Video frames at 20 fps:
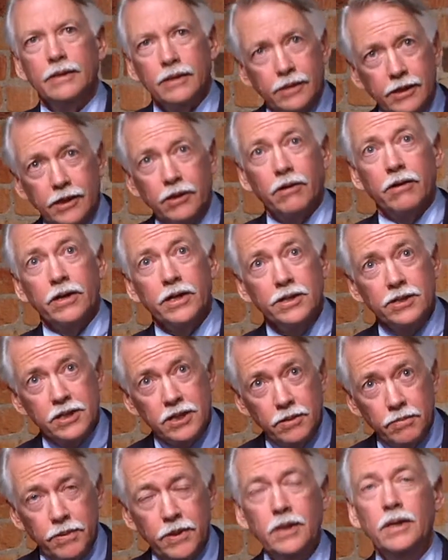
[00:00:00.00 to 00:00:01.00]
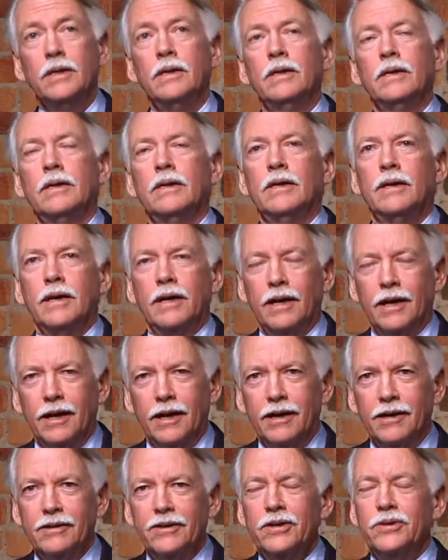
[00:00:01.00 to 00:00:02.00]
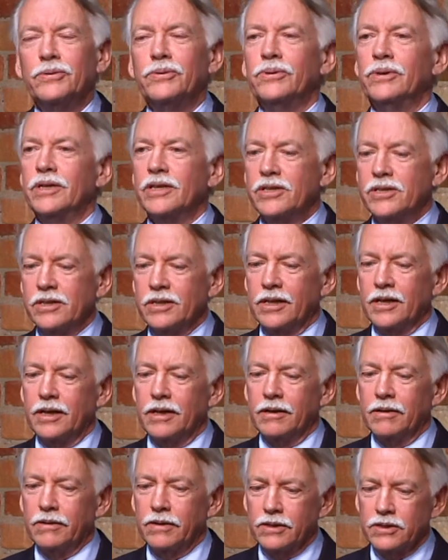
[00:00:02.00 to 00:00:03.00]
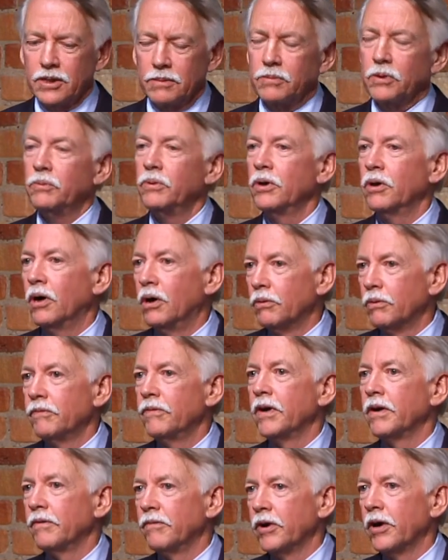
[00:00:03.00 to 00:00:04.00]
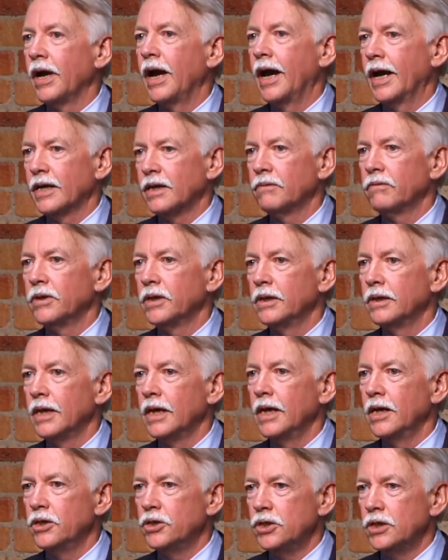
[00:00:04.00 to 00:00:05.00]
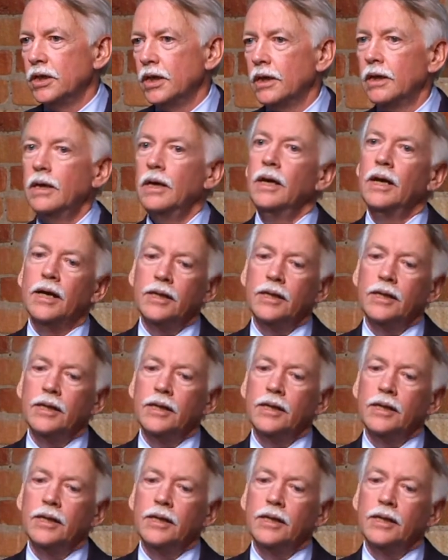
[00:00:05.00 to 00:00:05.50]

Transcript: the DRECP, uh, was uh, something we all were very, very actively engaged in.